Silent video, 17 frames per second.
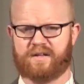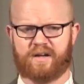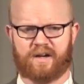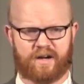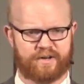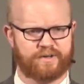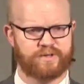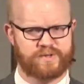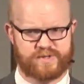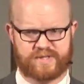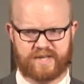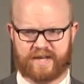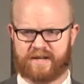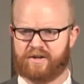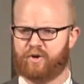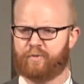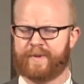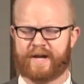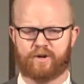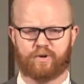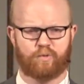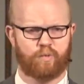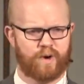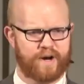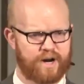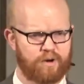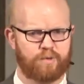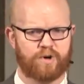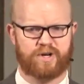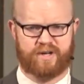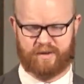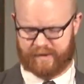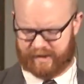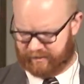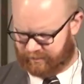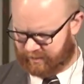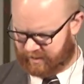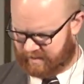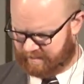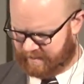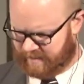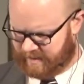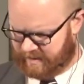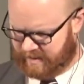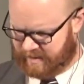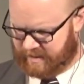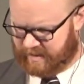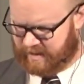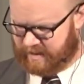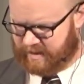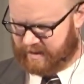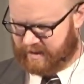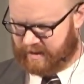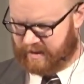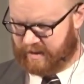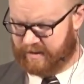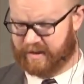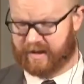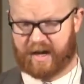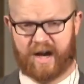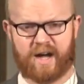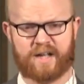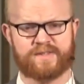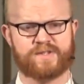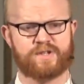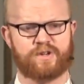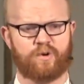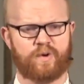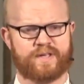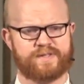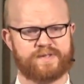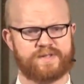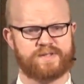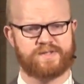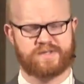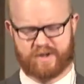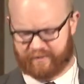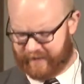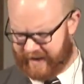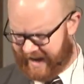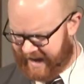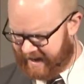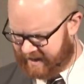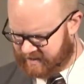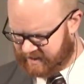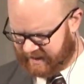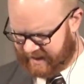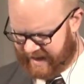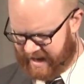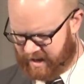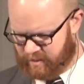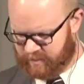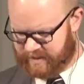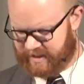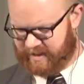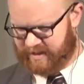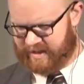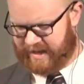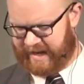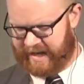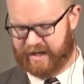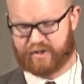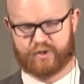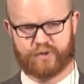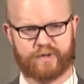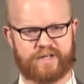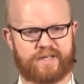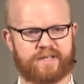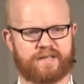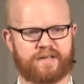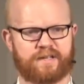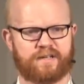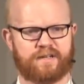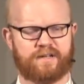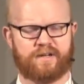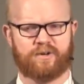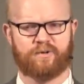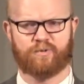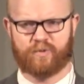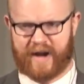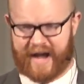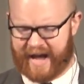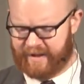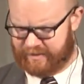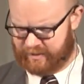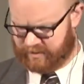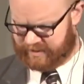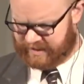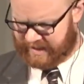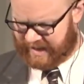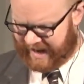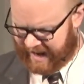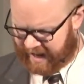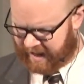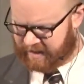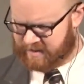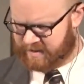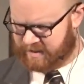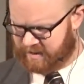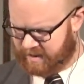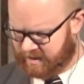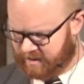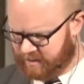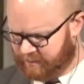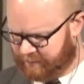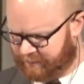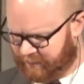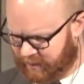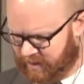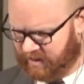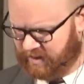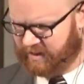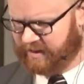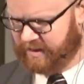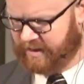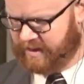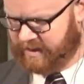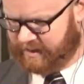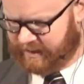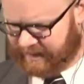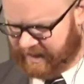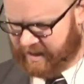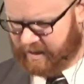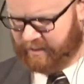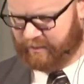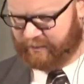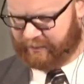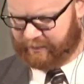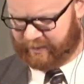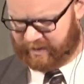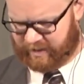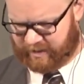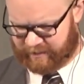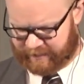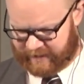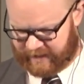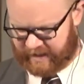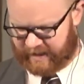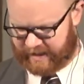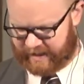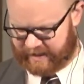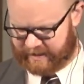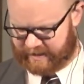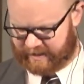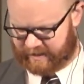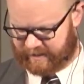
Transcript: understand, no matter where we're coming from, the consequences of acting out in hatred rather than acting in the full love of God.